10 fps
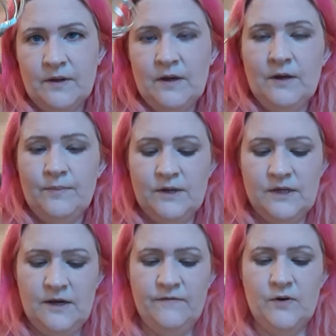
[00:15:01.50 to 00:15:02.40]
because
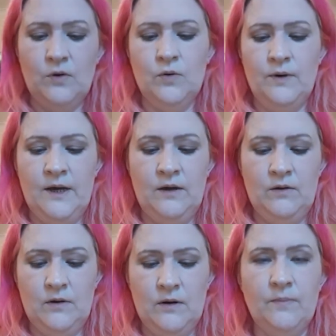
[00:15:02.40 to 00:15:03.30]
I've got now
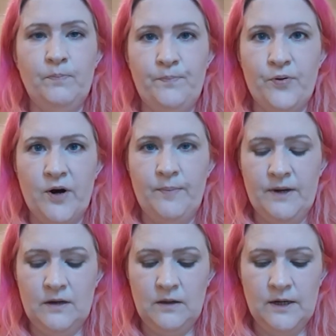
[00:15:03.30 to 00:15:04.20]
a pretty big
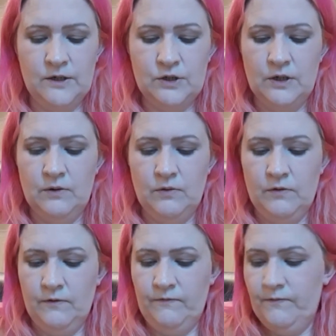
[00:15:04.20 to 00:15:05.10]
collection
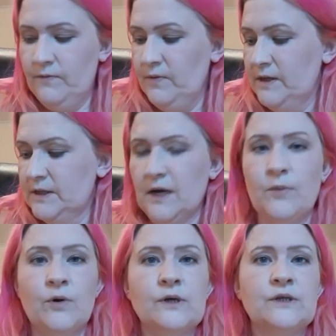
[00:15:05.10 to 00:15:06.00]
of Weeks Dye
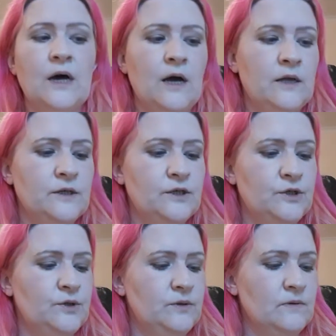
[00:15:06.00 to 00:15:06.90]
Works and
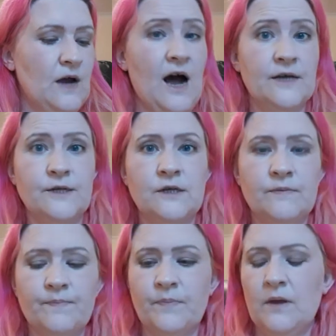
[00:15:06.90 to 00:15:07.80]
Gast,
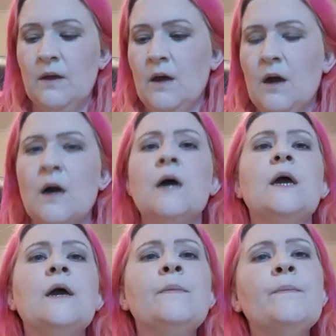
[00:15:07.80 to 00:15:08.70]

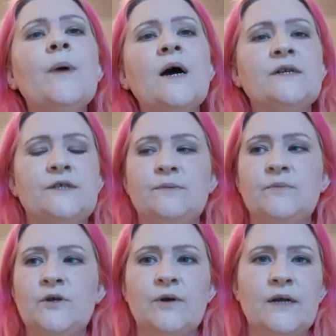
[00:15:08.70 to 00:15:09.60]
and
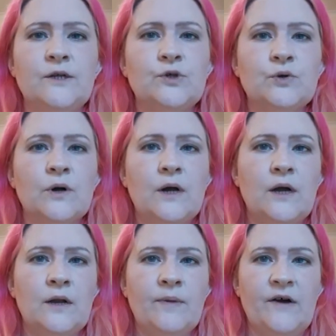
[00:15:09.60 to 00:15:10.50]
they're in a drawer and
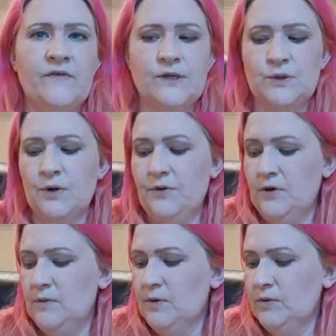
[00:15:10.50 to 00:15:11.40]
I'm having to sort through
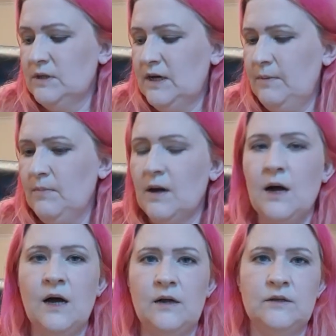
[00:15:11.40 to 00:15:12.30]
them all the time,
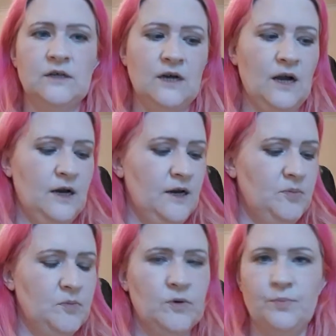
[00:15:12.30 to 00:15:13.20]
and I can't keep
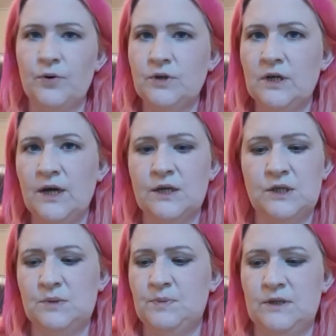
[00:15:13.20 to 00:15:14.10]
them with projects
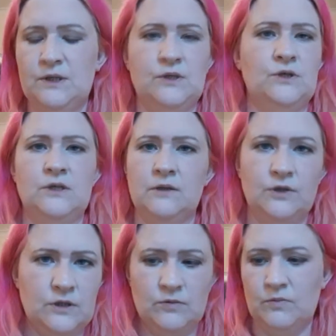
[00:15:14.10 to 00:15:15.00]
because they're just loose
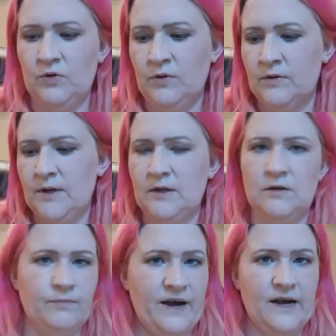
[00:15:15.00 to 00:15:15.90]
and rolling around in
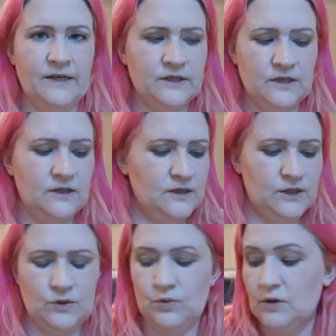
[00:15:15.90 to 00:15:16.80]
bags and that's
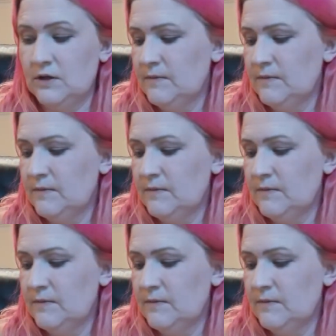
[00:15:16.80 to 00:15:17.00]
no good.